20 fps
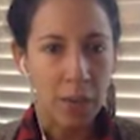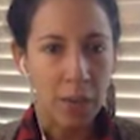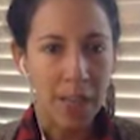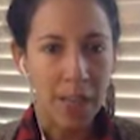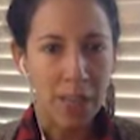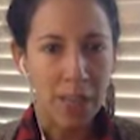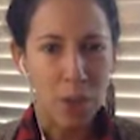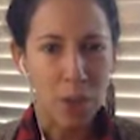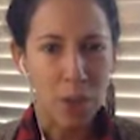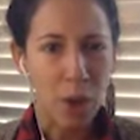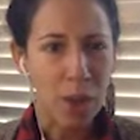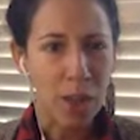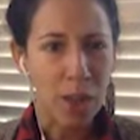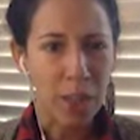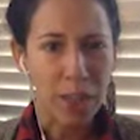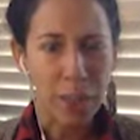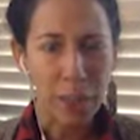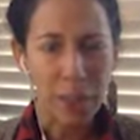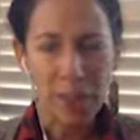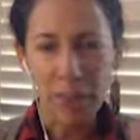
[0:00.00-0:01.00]
And so calling
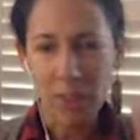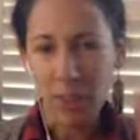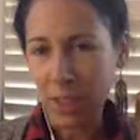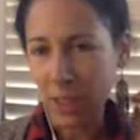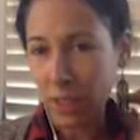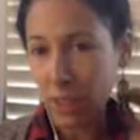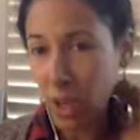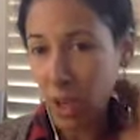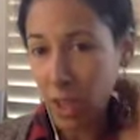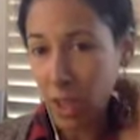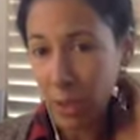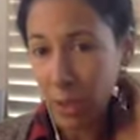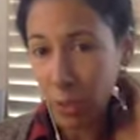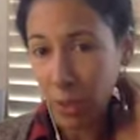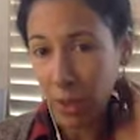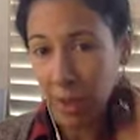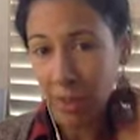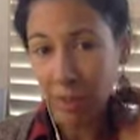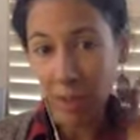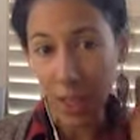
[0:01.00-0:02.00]
it mindfulness, calling it
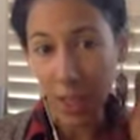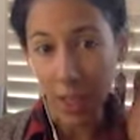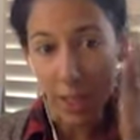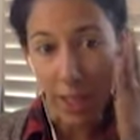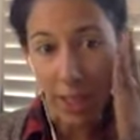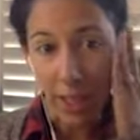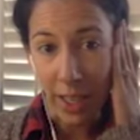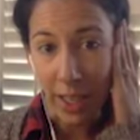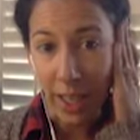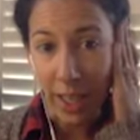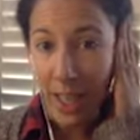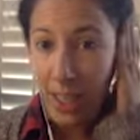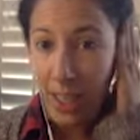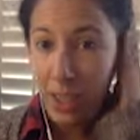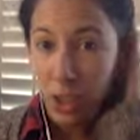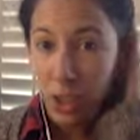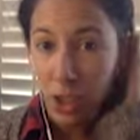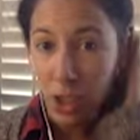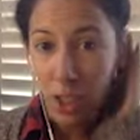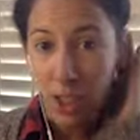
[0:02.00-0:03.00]
whatever, like
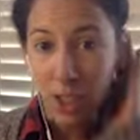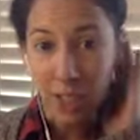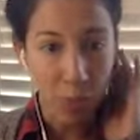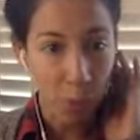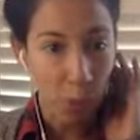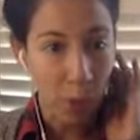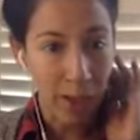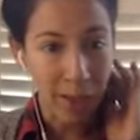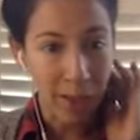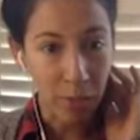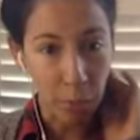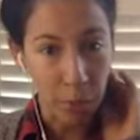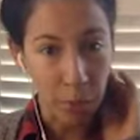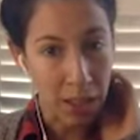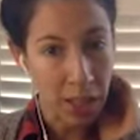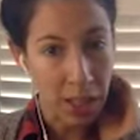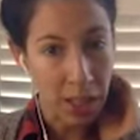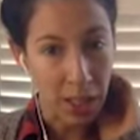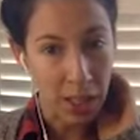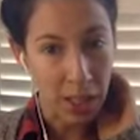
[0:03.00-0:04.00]
it's just a way of
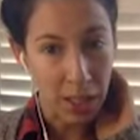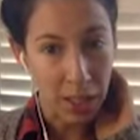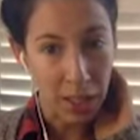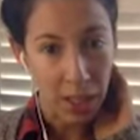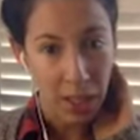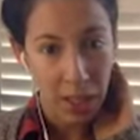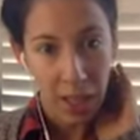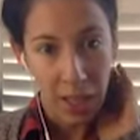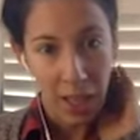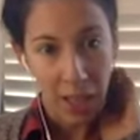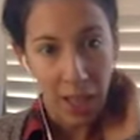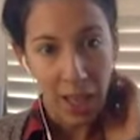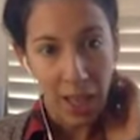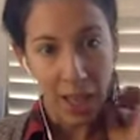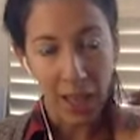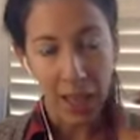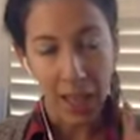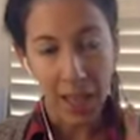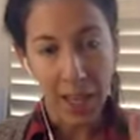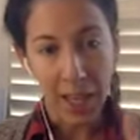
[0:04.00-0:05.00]
being.
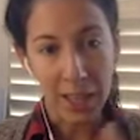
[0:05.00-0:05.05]
Right.